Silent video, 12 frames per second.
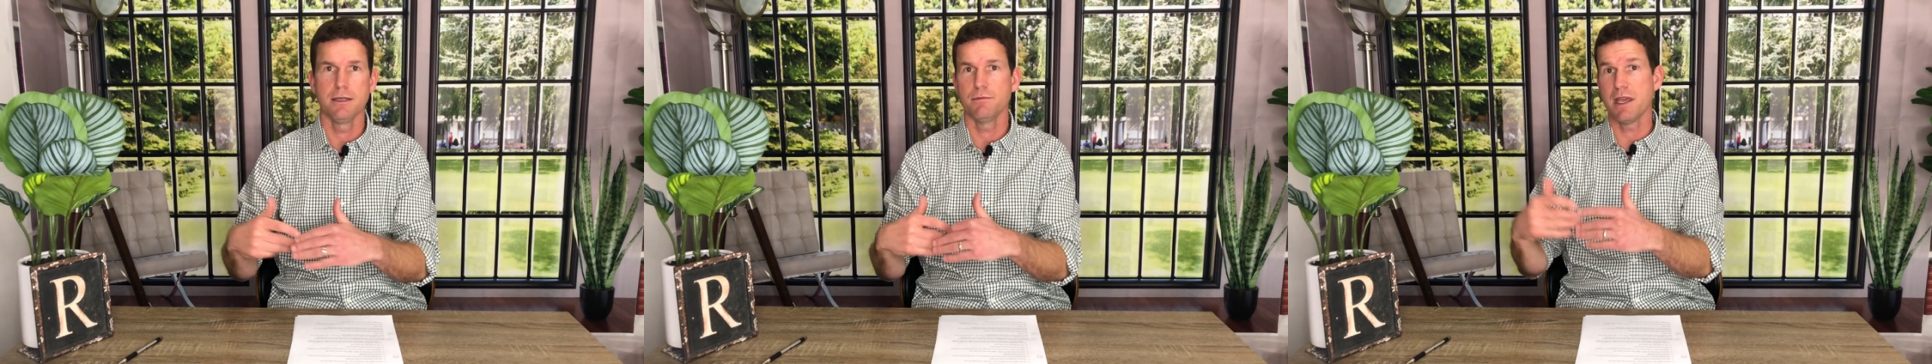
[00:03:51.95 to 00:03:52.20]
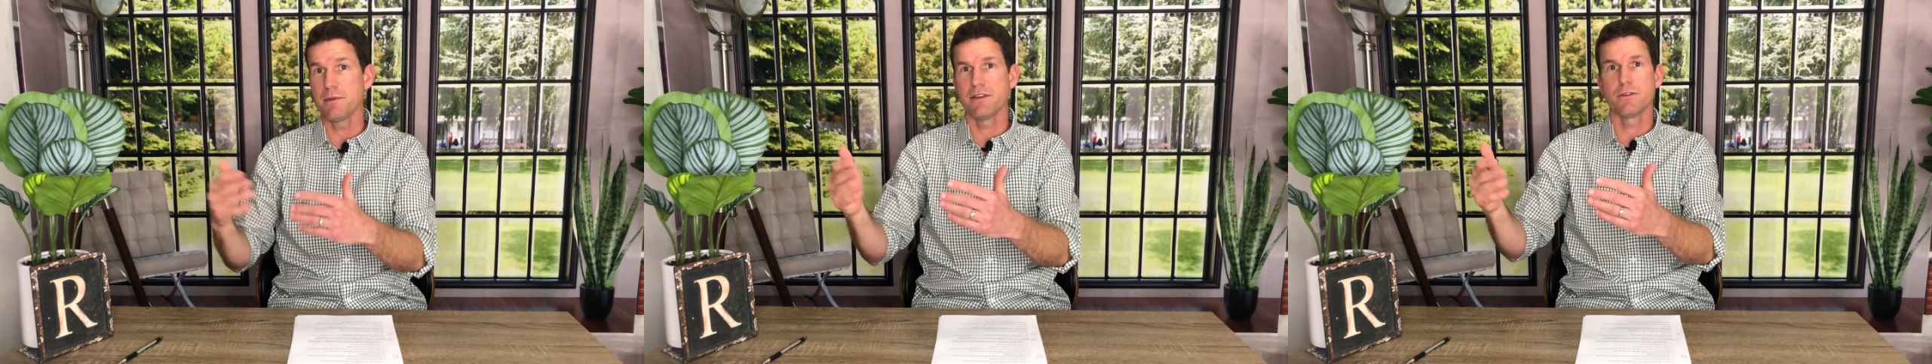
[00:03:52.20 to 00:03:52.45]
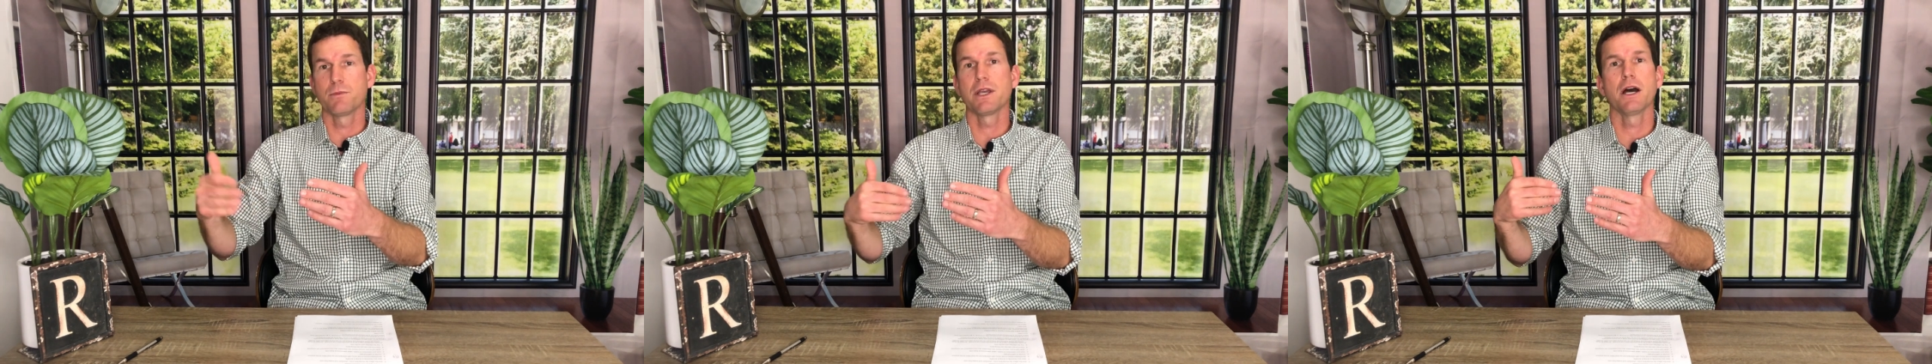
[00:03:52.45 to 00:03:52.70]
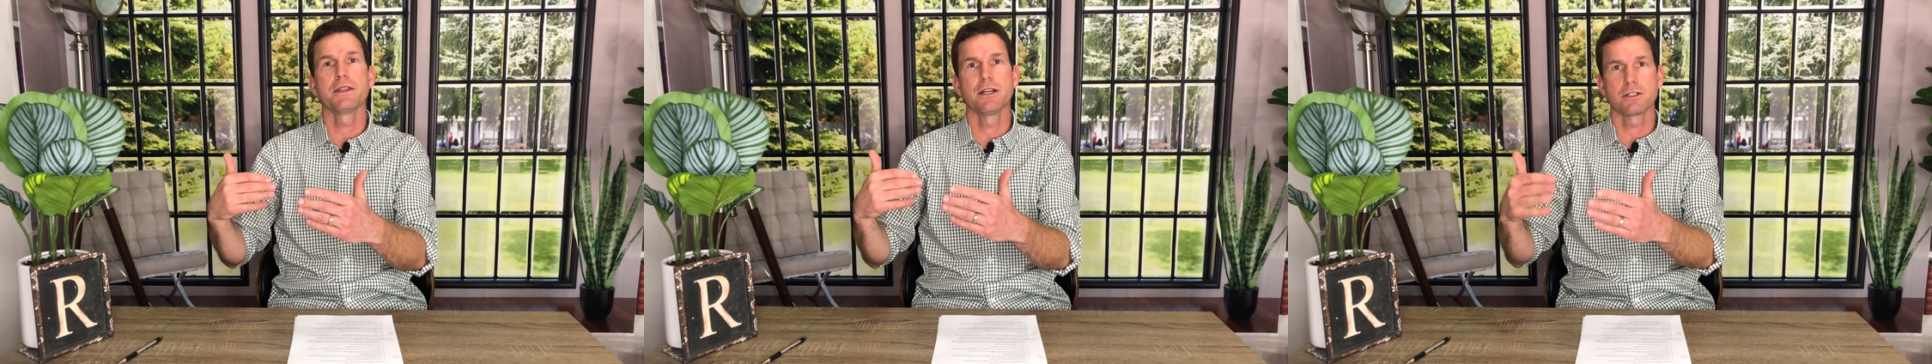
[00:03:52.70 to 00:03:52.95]
maybe even
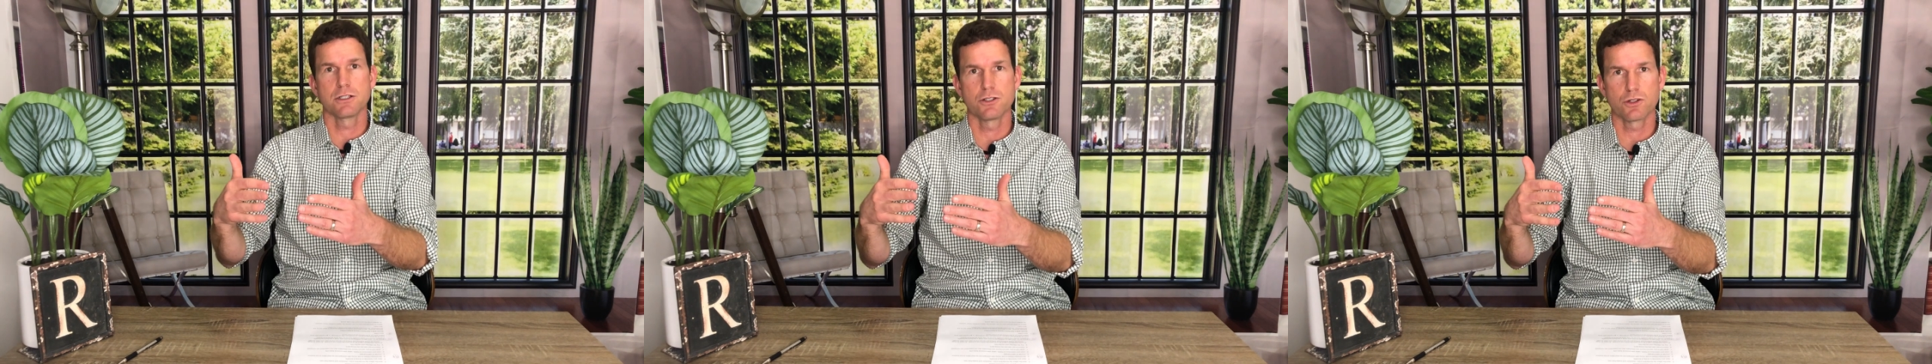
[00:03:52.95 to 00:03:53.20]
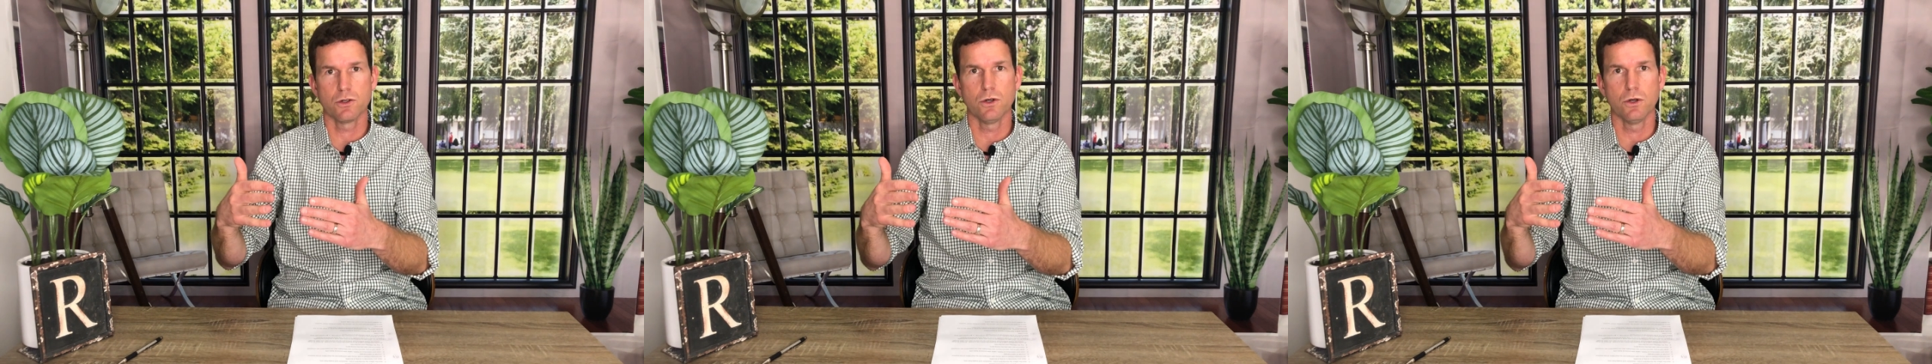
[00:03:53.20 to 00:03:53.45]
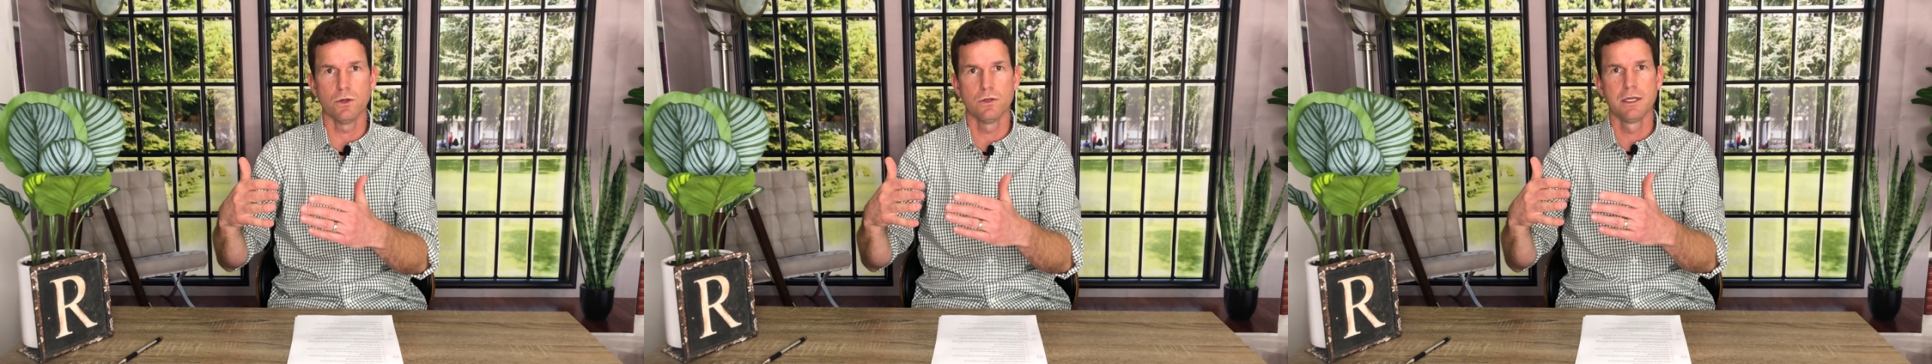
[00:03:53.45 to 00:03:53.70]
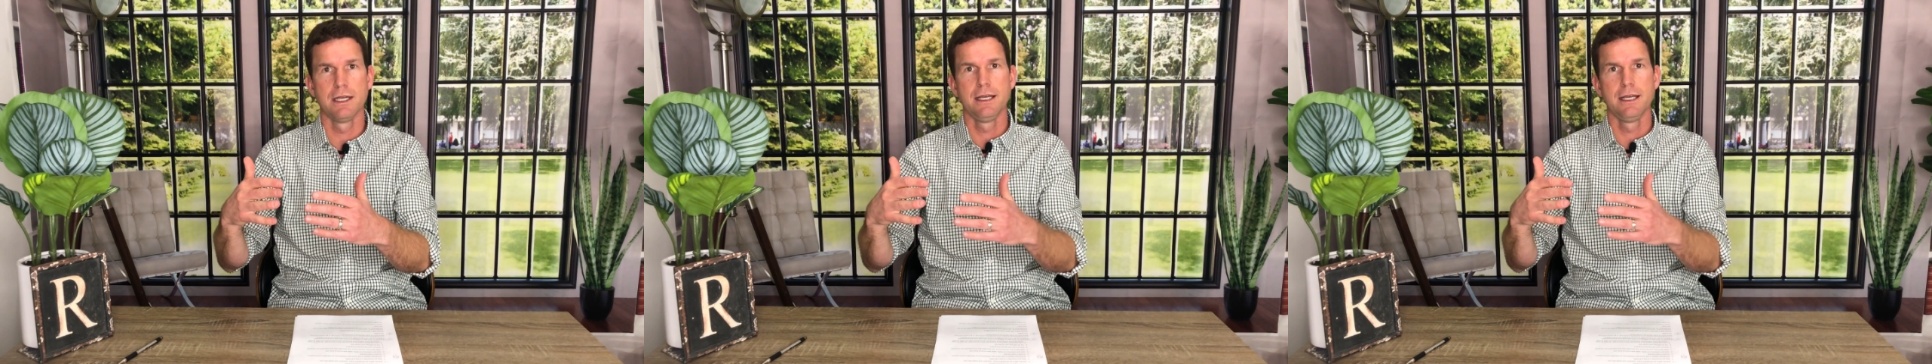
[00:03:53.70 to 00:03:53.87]
beyond their control.